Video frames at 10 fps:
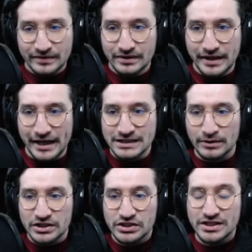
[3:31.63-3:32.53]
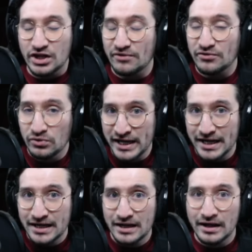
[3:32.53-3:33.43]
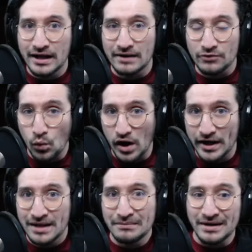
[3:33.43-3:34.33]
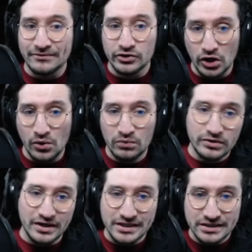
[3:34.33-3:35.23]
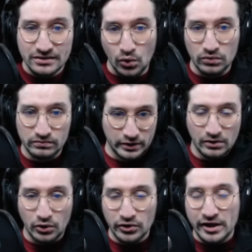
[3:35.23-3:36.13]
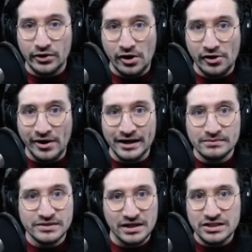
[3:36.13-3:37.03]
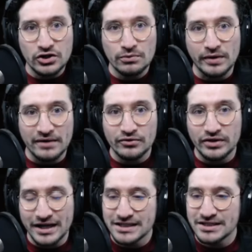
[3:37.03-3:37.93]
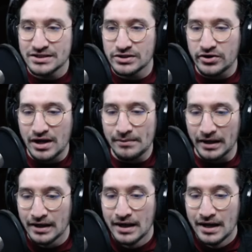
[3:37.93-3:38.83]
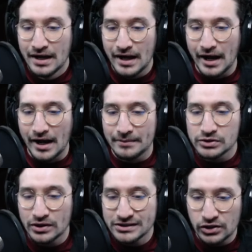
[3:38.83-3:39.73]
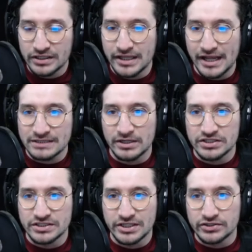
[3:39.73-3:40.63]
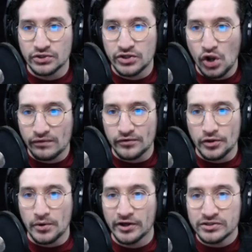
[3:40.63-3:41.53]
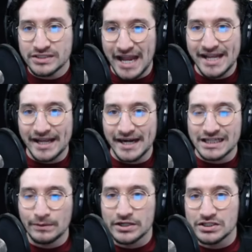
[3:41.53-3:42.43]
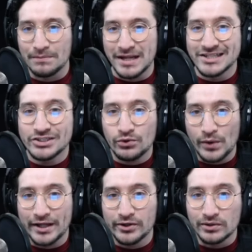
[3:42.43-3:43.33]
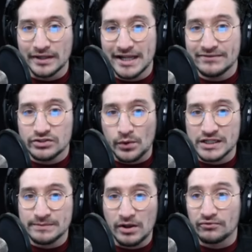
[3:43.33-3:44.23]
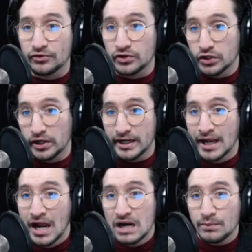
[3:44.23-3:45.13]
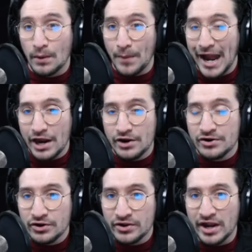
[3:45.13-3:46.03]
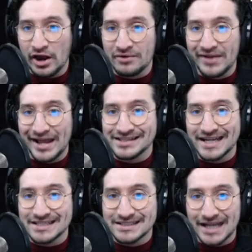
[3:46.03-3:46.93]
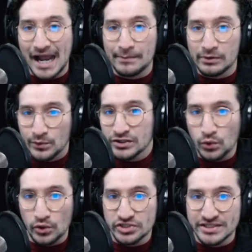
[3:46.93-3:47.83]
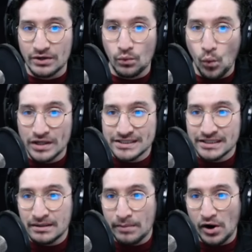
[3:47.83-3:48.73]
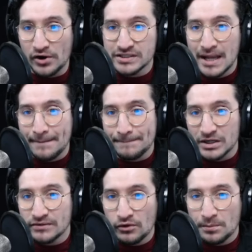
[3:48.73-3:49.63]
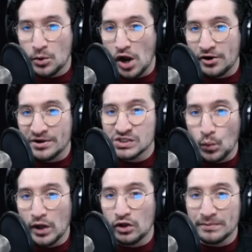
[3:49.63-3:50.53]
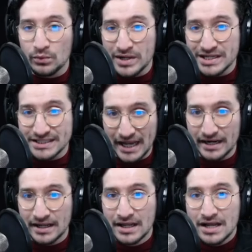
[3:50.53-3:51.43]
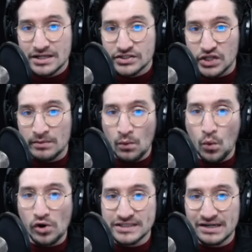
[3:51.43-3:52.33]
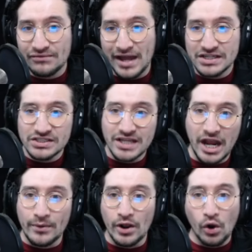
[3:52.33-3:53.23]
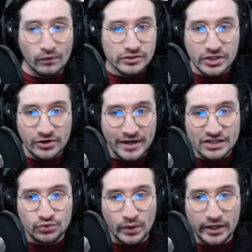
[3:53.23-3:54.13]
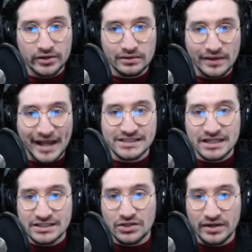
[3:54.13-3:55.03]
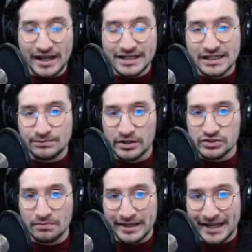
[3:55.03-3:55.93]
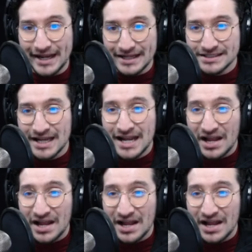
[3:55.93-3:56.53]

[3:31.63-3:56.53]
The expedition is there if you need it and if you want it, but if you don't, you can just hold on to all your items and continue playing for the next seasons that are coming. So let's look at the expeditions here. So the overview: undertaking an expedition means your raider leaves the Rust Belt for good. Preparing your caravan takes time and resources, and once it departs, much of your progress will be reset. Some rewards and advantages carry over to your next raider, lasting until the next expedition begins.